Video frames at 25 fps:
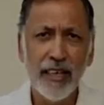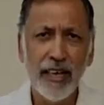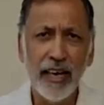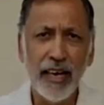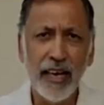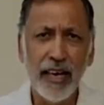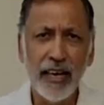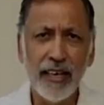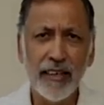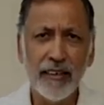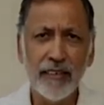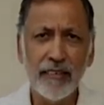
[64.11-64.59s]

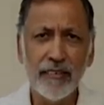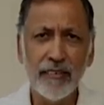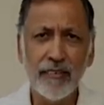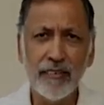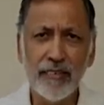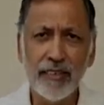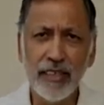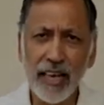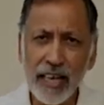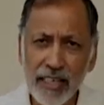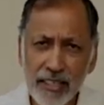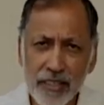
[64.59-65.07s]
and
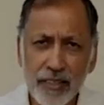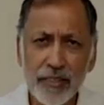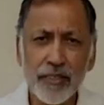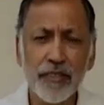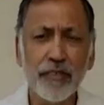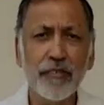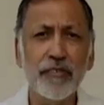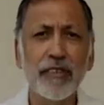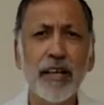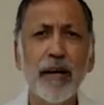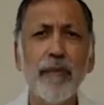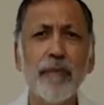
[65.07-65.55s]
dozens
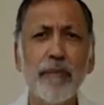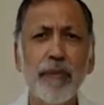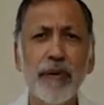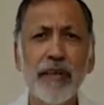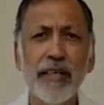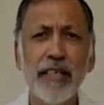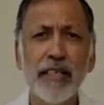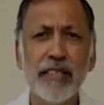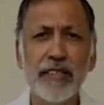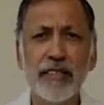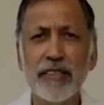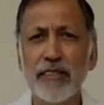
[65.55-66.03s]
of
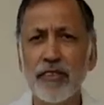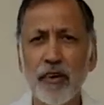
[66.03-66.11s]
companies,